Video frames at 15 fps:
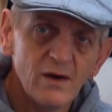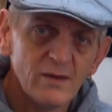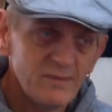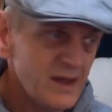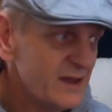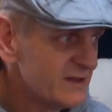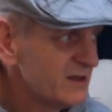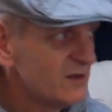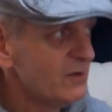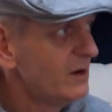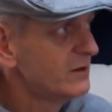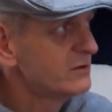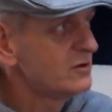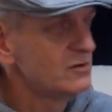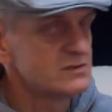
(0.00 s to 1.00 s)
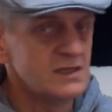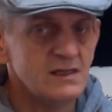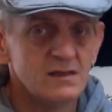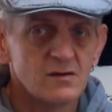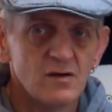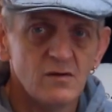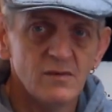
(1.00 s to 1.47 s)
a basic one, and chucked it in
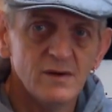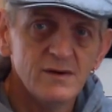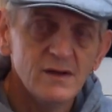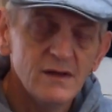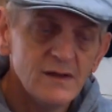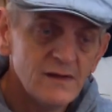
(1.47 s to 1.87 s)
the cupboard.